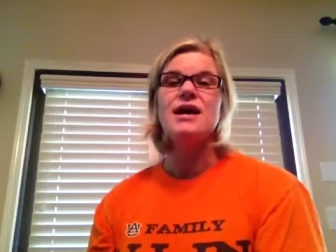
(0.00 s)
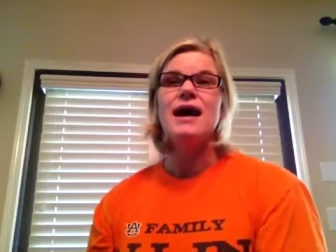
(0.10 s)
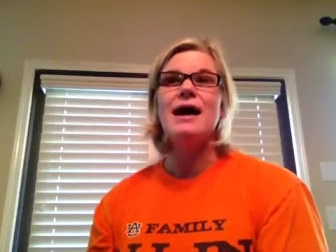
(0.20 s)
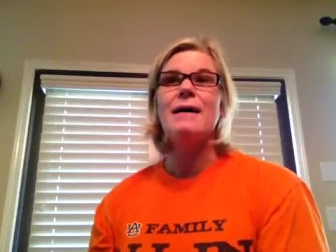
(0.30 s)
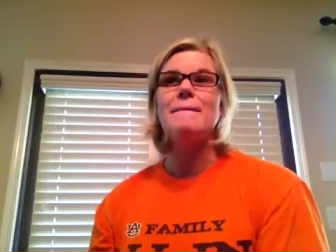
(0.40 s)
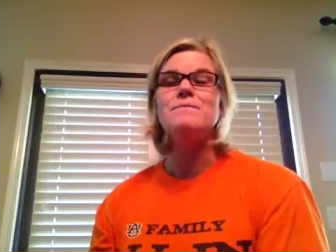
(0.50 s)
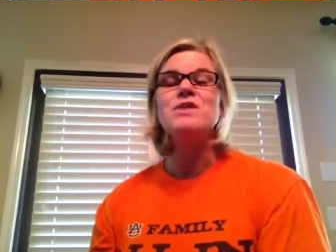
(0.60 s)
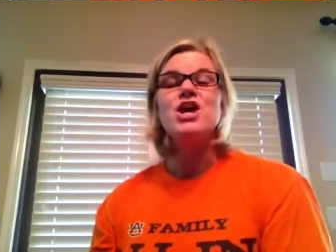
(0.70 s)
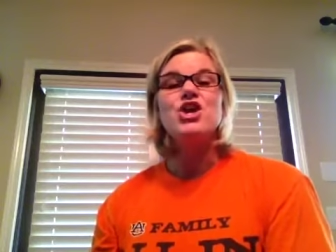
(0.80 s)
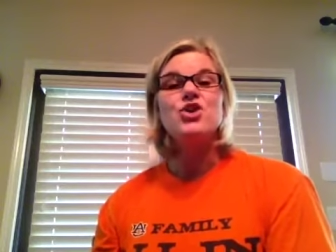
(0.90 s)
Um,
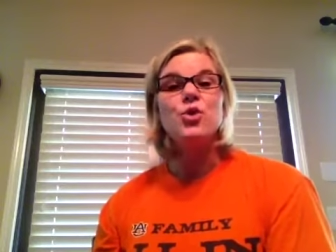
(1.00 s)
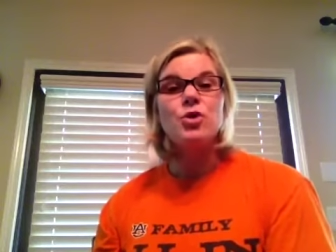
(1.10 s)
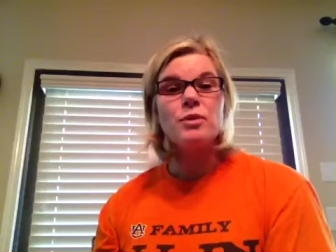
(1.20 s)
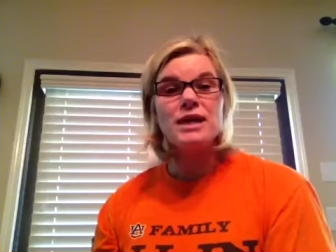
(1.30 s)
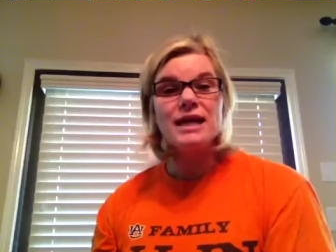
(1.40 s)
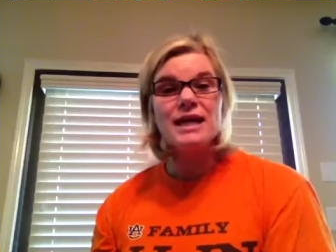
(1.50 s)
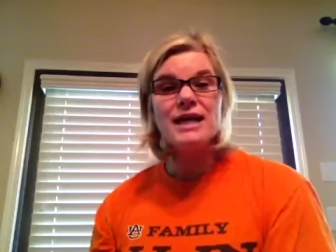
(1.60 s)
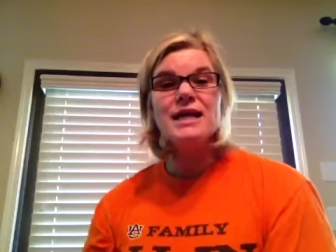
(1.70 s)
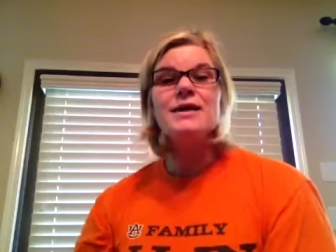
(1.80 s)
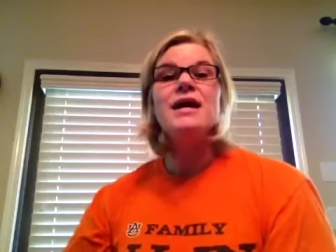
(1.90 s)

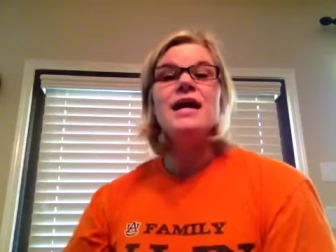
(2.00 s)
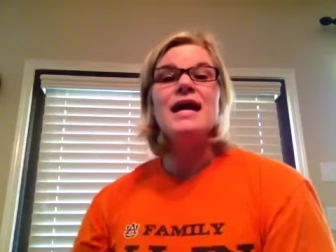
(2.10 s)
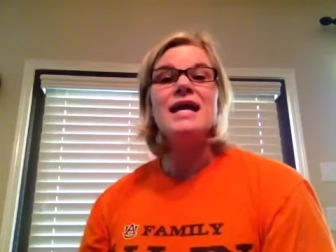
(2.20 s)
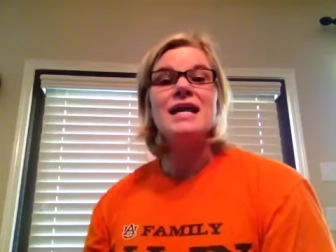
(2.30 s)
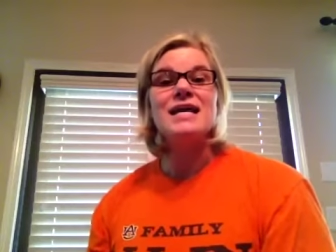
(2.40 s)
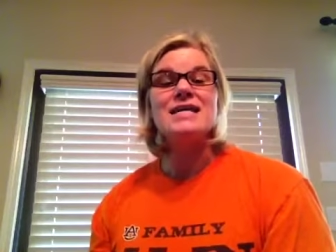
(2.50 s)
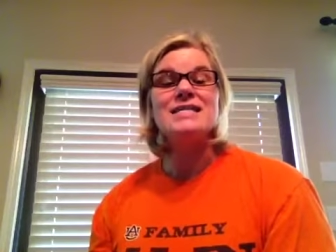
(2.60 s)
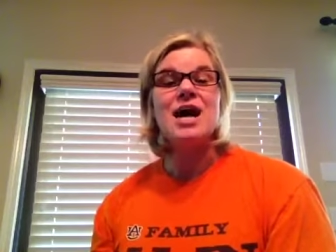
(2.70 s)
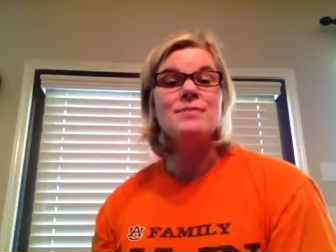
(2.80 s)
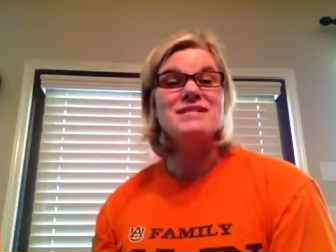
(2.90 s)
normally, it is
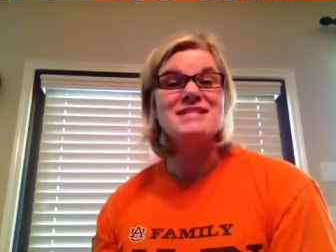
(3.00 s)
up to